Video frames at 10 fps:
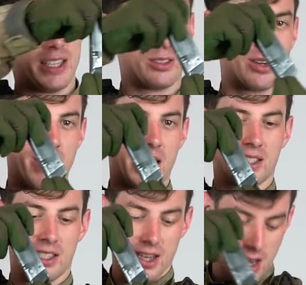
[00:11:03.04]
into the
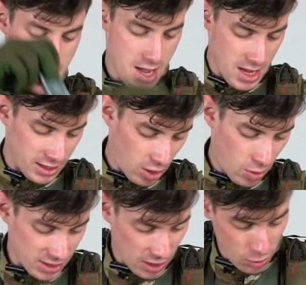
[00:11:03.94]
magazine.
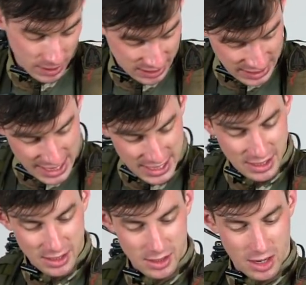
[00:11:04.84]
Those are always
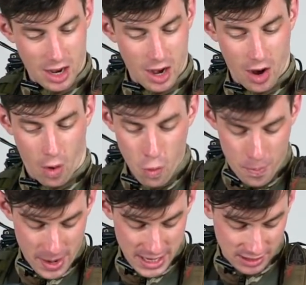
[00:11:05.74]
staying
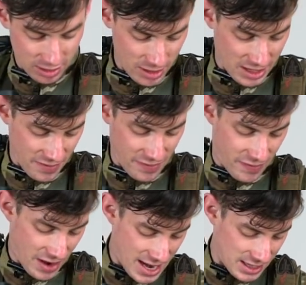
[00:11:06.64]
open, so you can
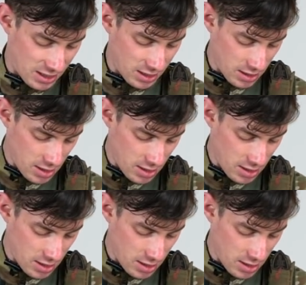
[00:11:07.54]
find